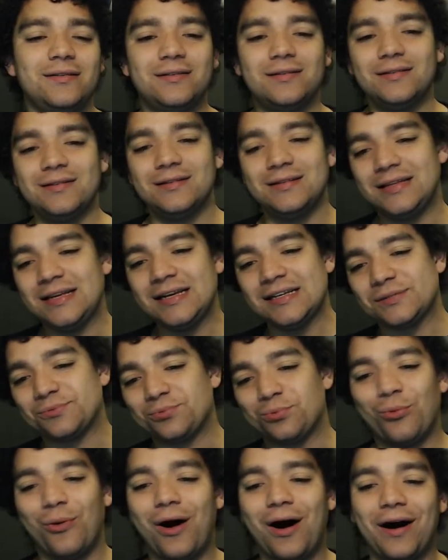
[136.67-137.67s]
This
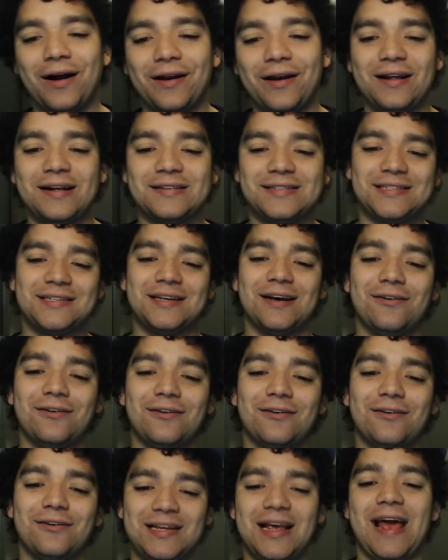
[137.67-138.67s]
one is so
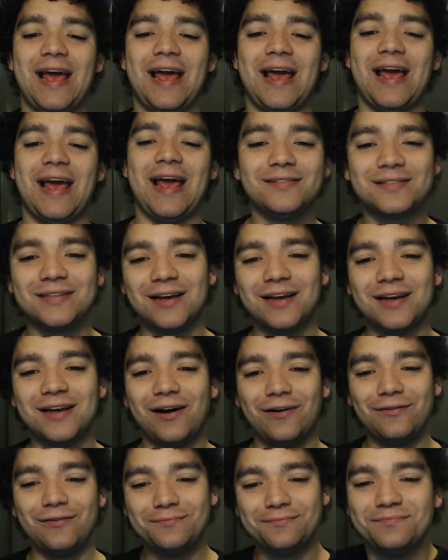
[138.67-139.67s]
sick.
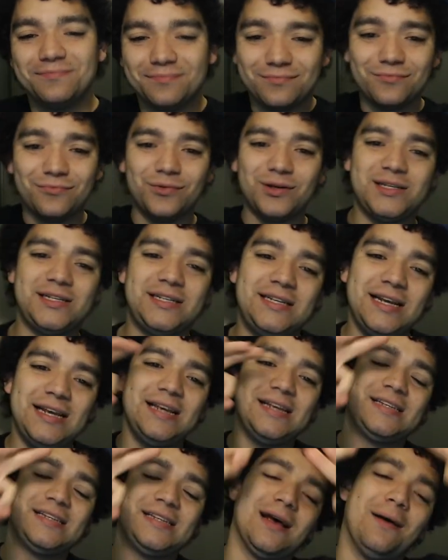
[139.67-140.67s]
So we
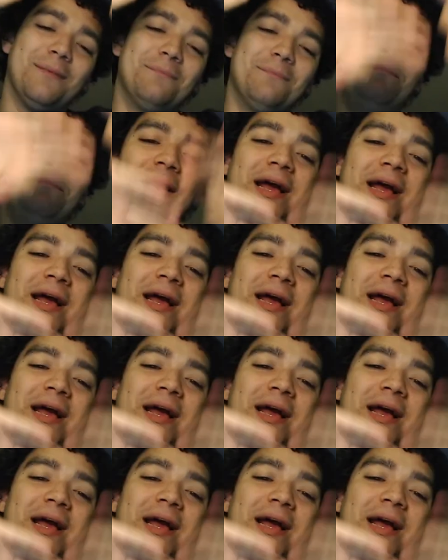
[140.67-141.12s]
see some big